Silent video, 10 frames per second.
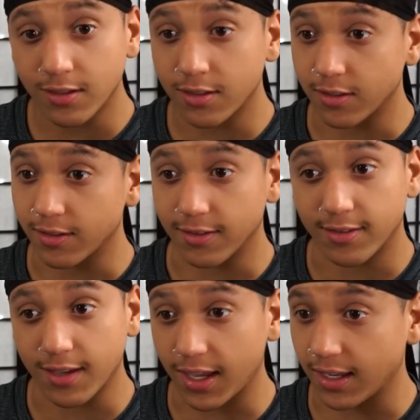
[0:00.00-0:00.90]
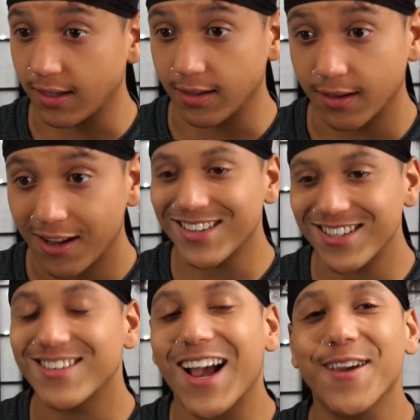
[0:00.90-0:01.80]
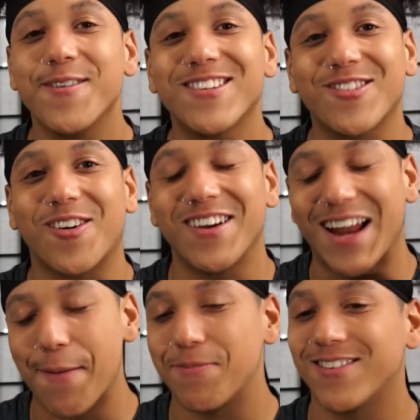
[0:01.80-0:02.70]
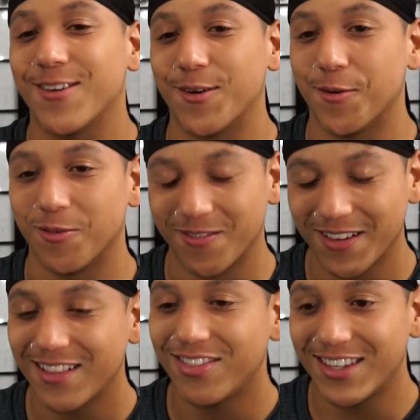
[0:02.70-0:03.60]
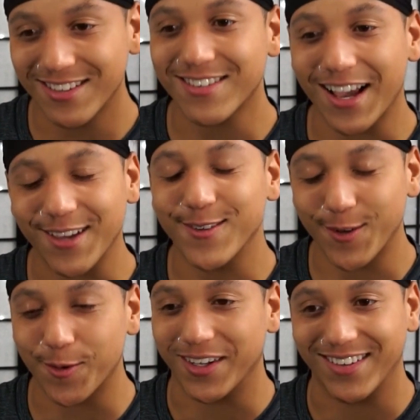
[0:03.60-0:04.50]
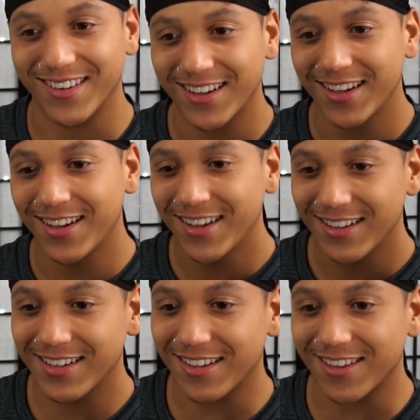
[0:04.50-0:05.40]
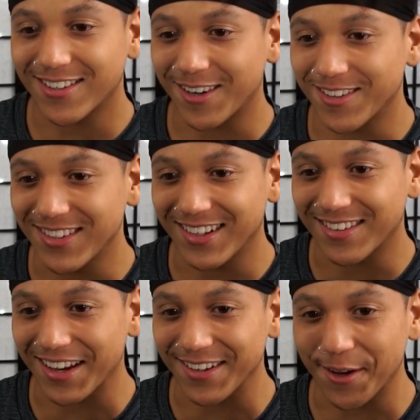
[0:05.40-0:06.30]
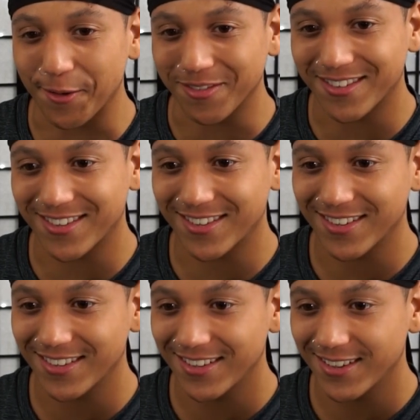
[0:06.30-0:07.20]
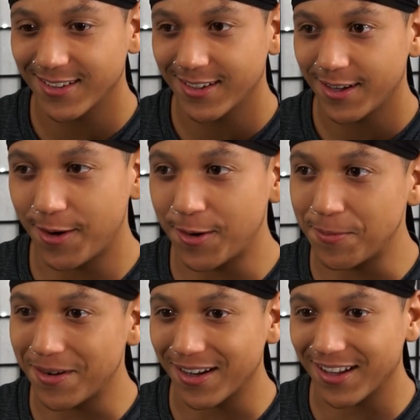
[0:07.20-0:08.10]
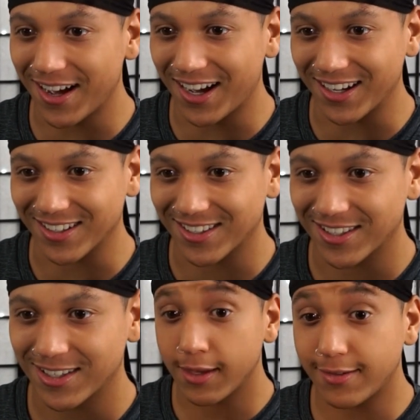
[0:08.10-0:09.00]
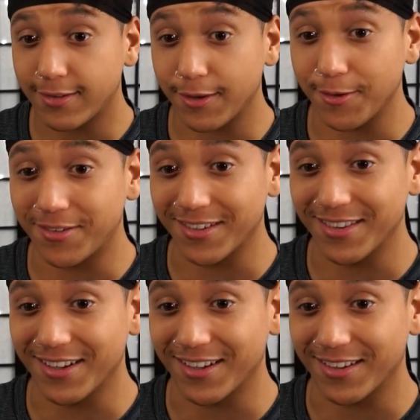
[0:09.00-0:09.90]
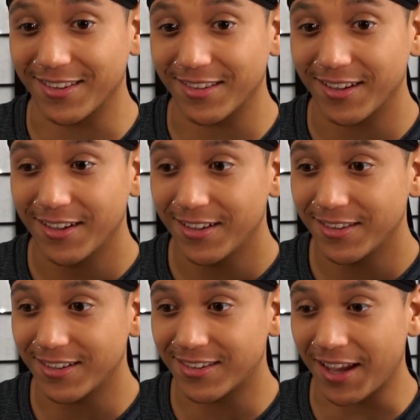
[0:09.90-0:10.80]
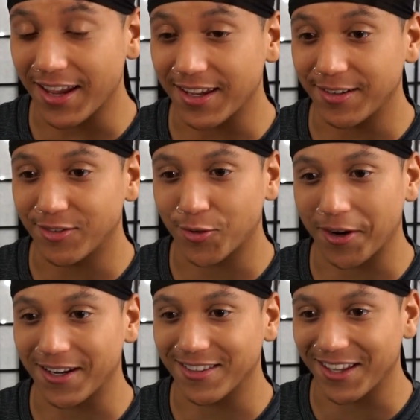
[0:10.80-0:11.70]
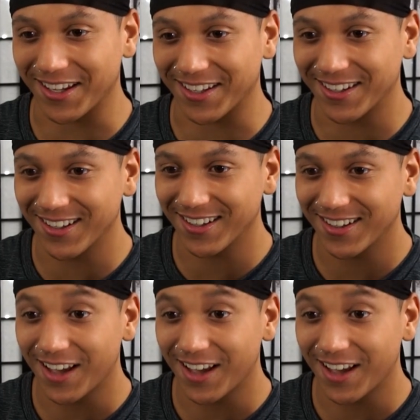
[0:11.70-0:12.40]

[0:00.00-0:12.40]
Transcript: This is insane. This is how you start an episode. This is how you do it. These other shows need to take notes. Oh my gosh. He's using the... the Titan train thing.